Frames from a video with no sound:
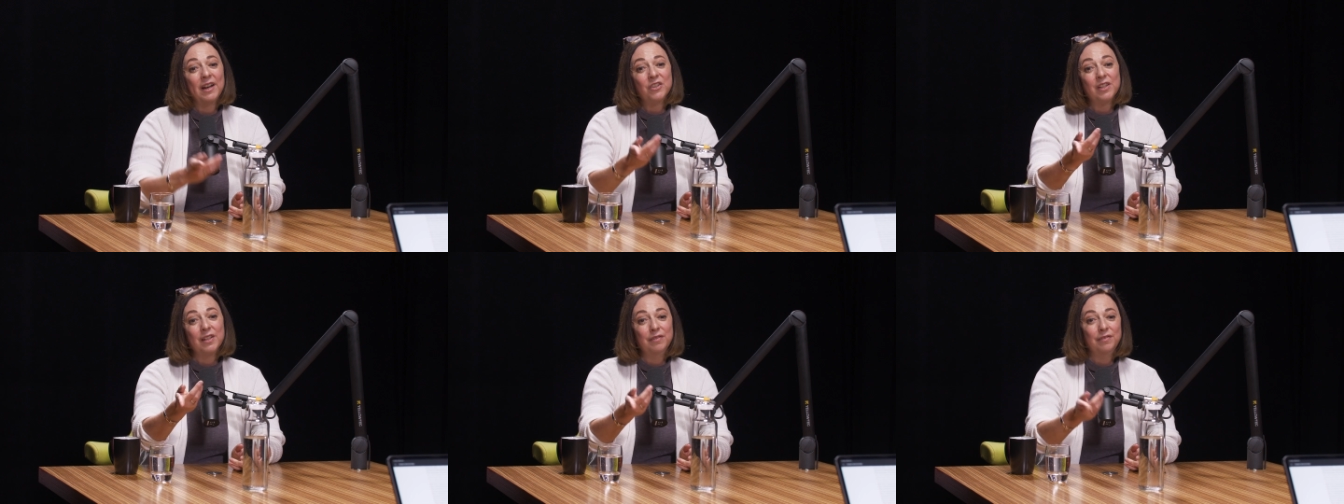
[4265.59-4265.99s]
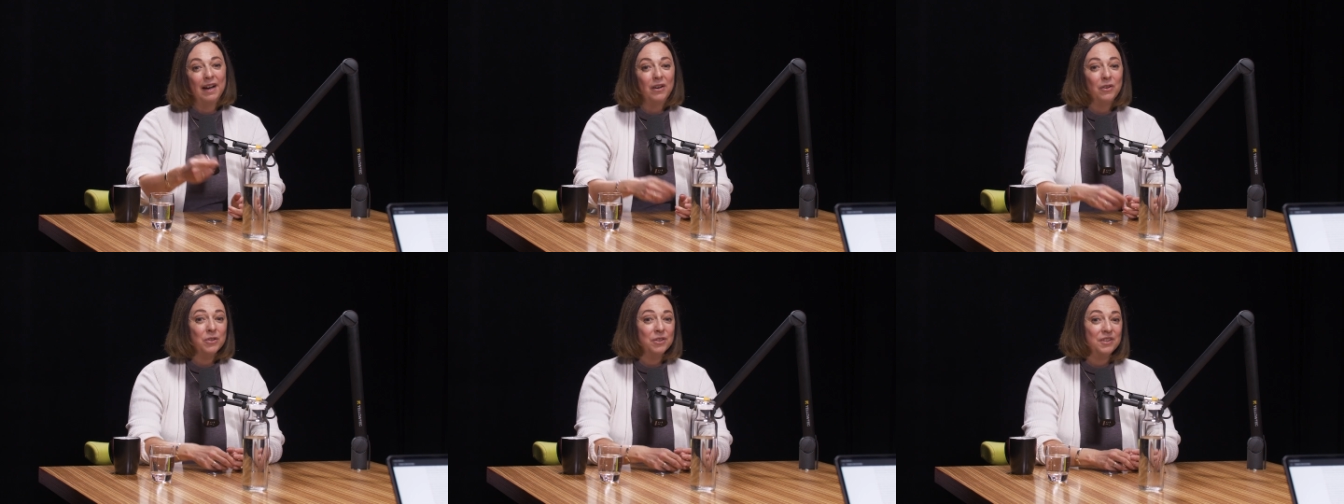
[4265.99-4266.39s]
actually
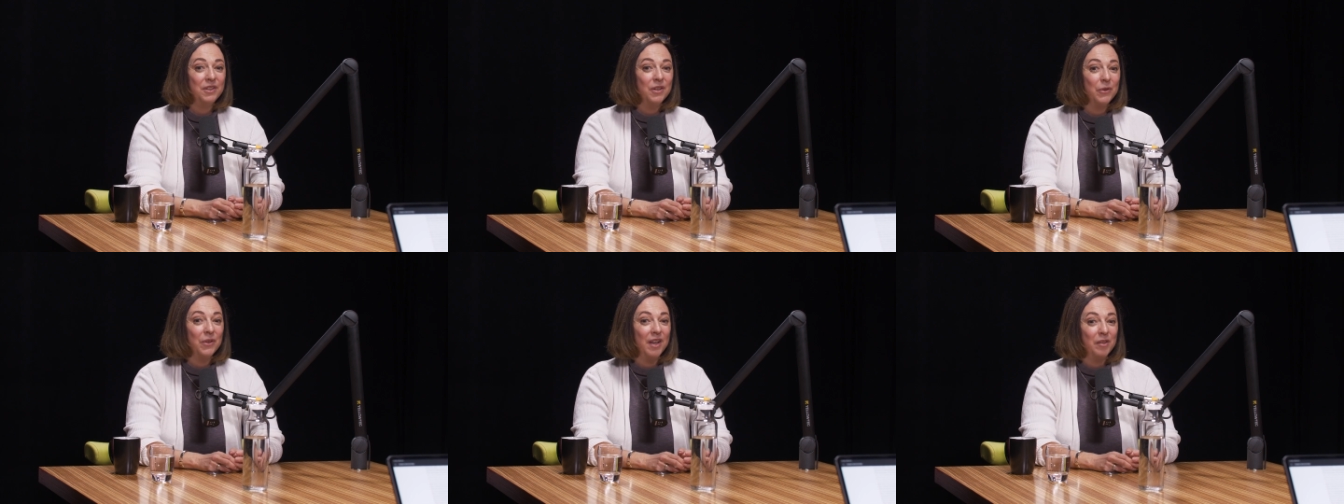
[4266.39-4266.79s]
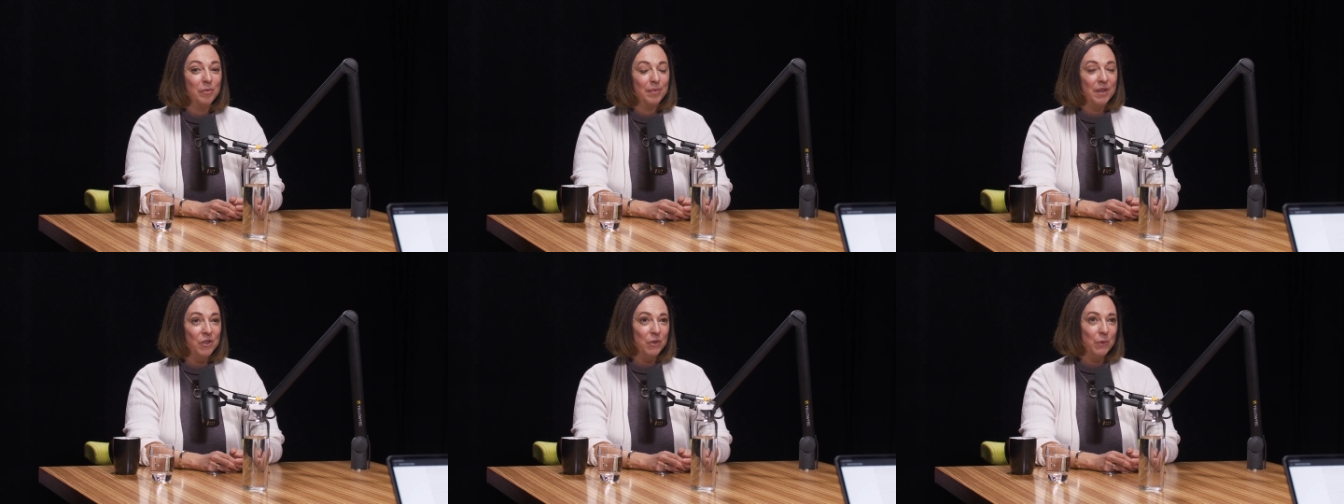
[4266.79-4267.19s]
found, you know, in
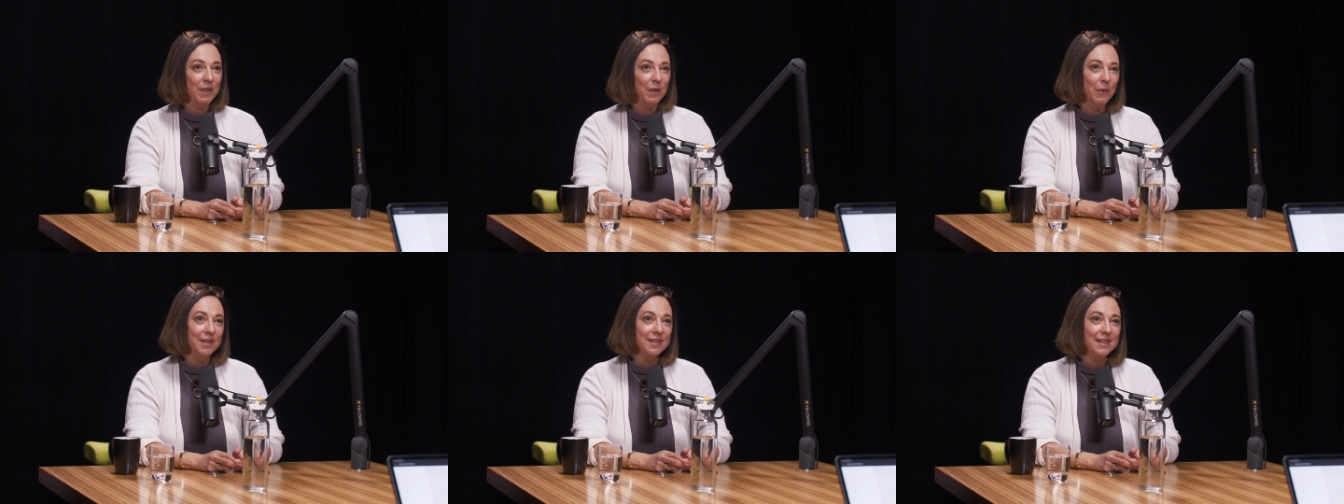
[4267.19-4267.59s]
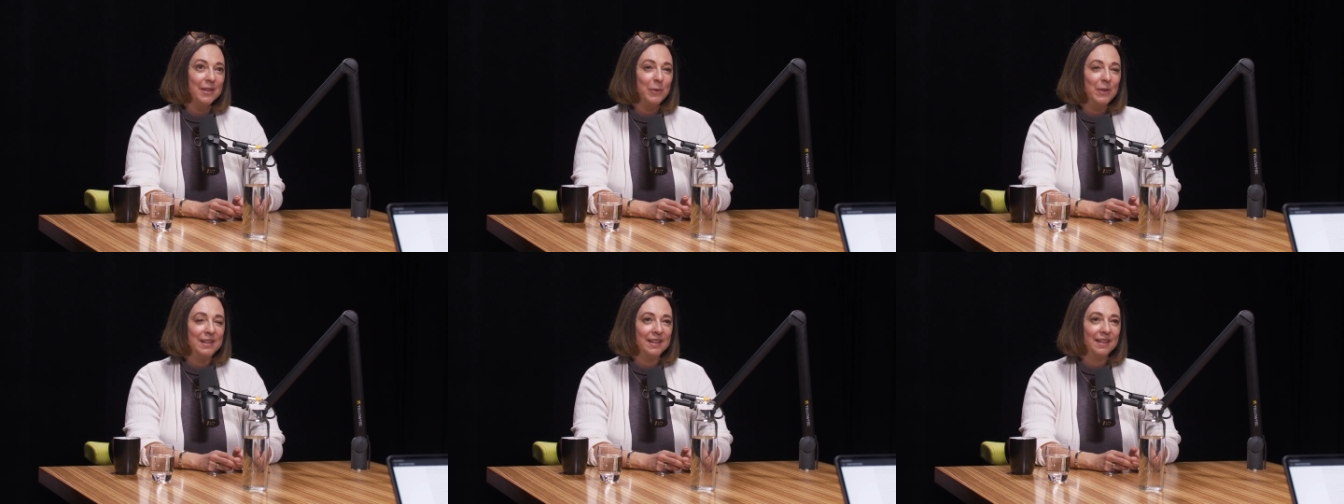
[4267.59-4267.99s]
that bittersweet quiz
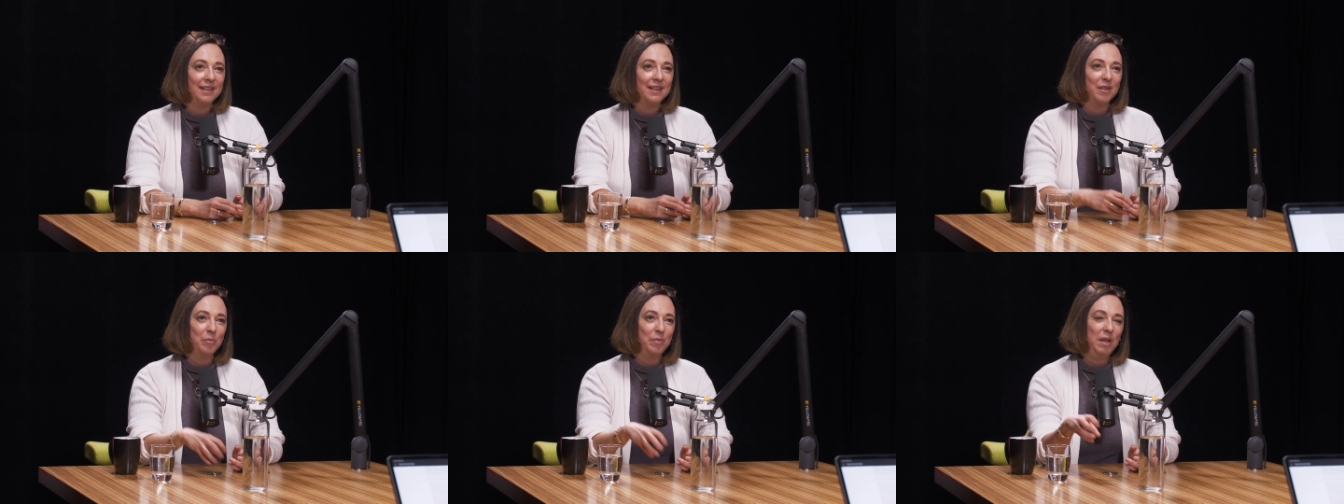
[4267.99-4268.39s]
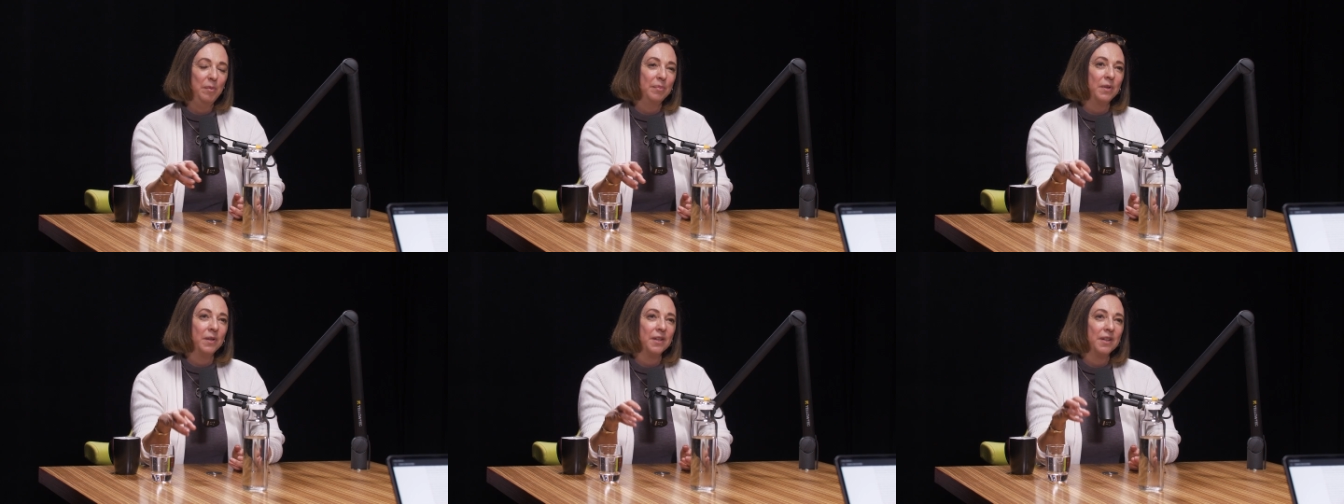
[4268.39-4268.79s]
that we did that
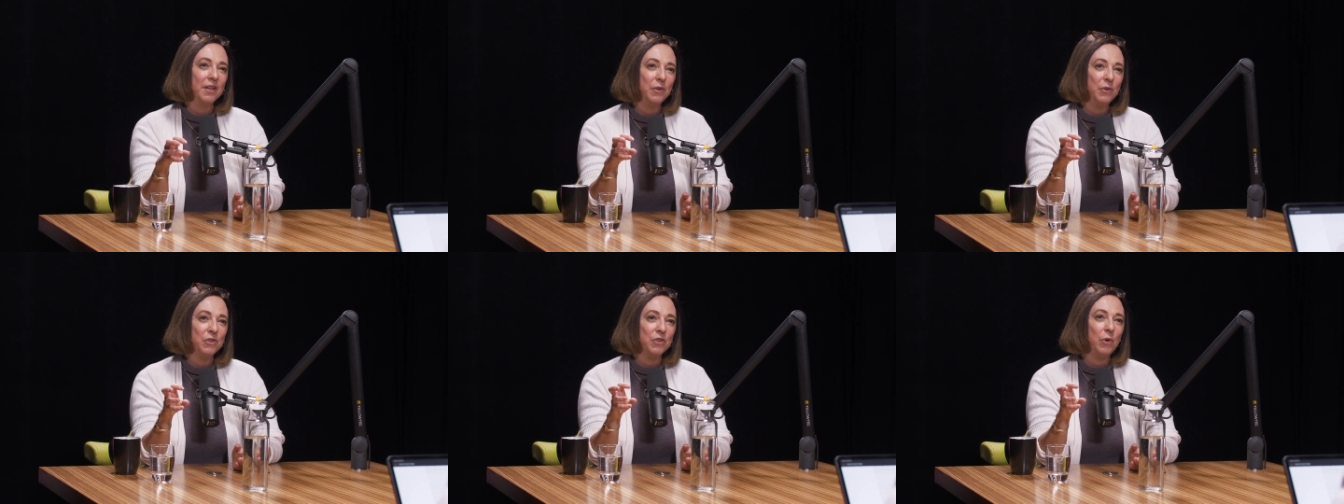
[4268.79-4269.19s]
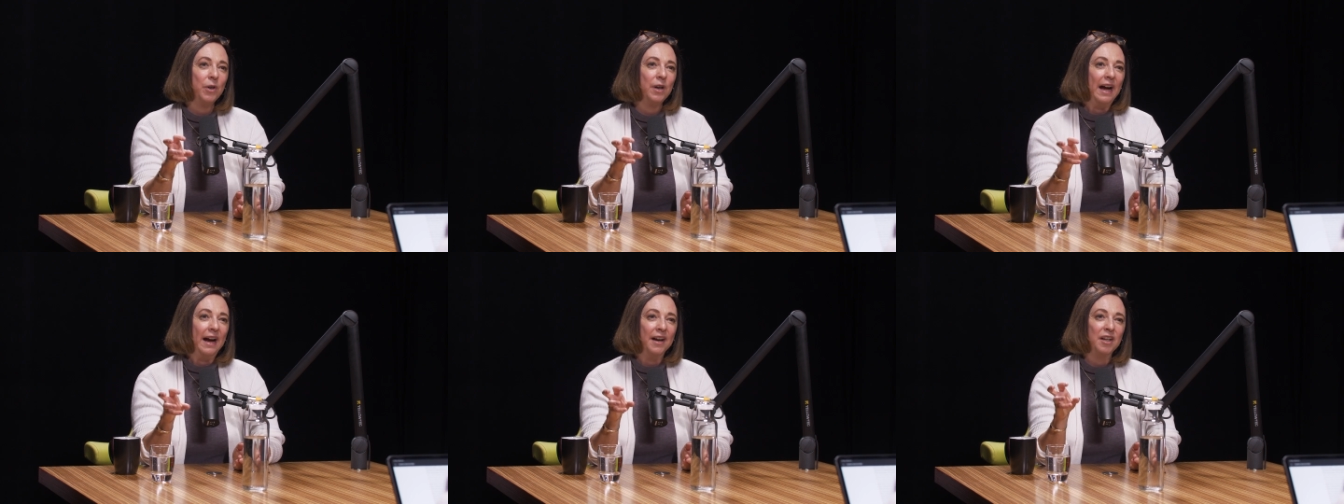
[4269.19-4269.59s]
people who
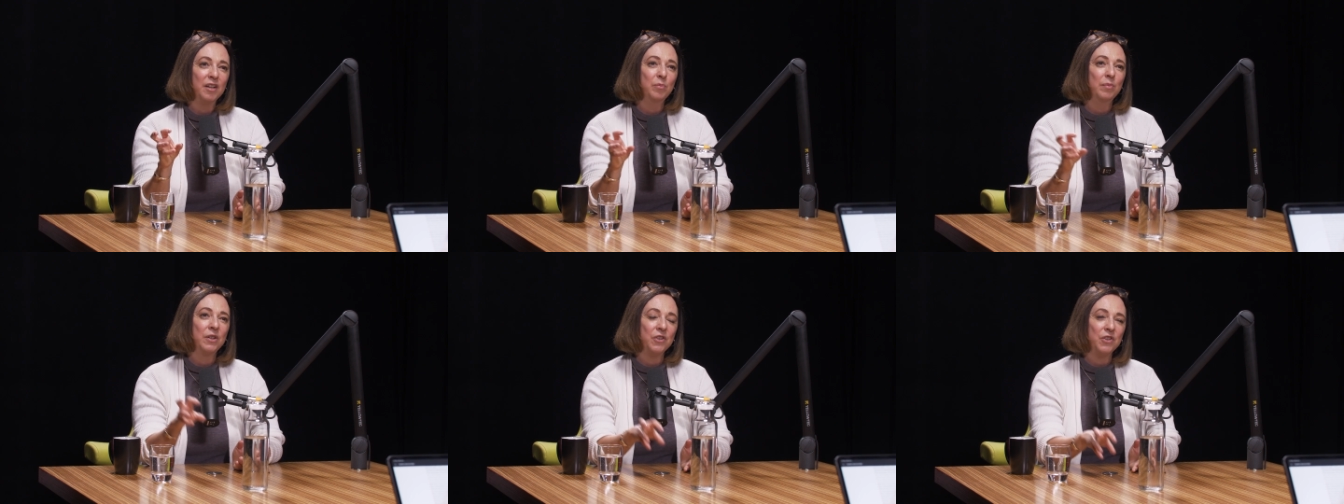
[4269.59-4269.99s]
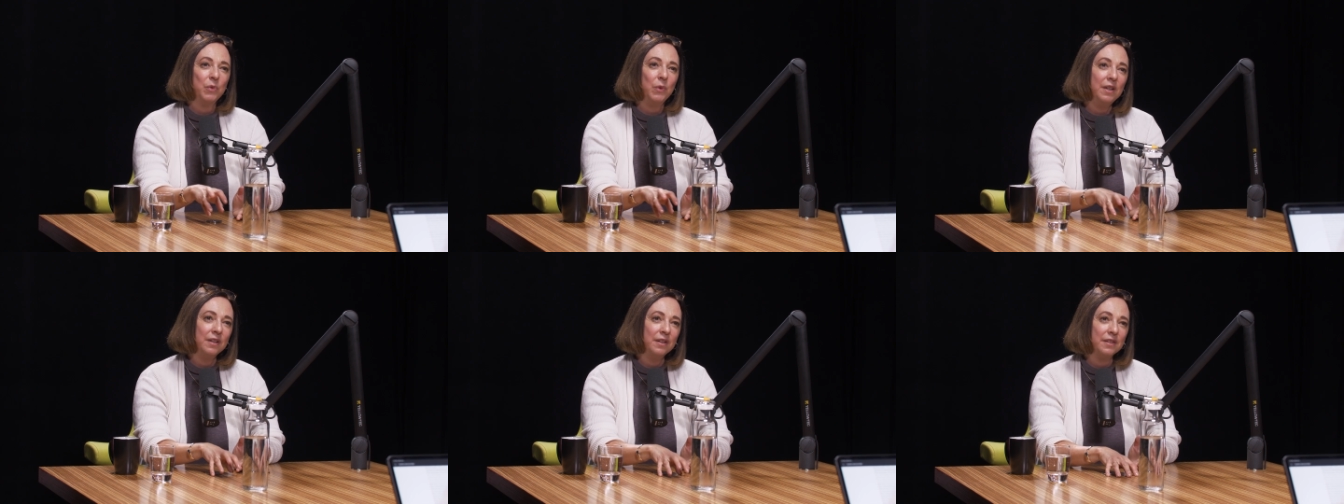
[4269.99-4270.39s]
score high in
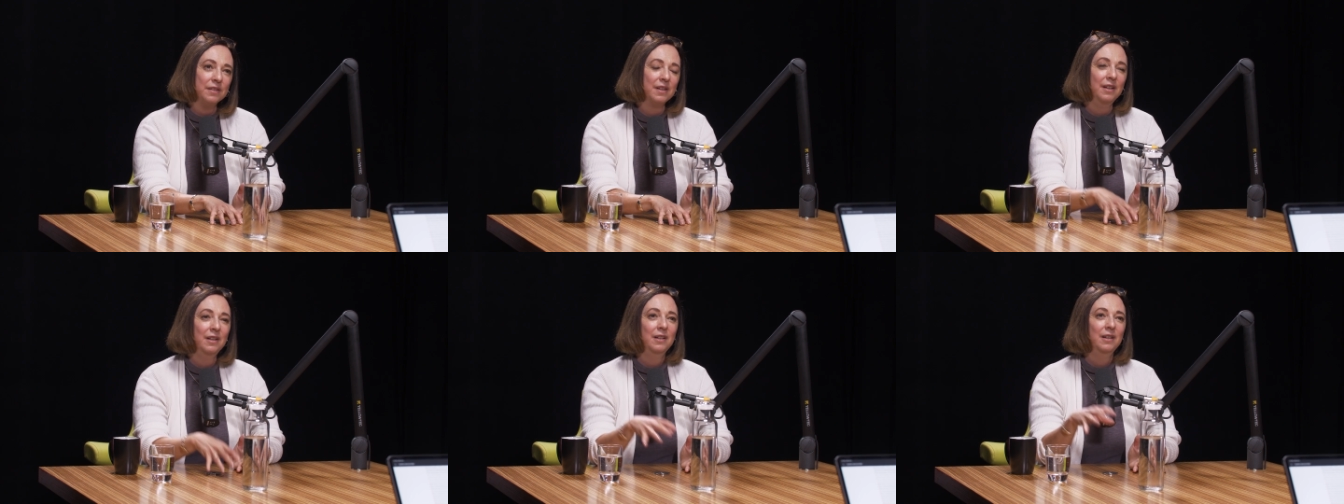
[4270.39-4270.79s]
bittersweetness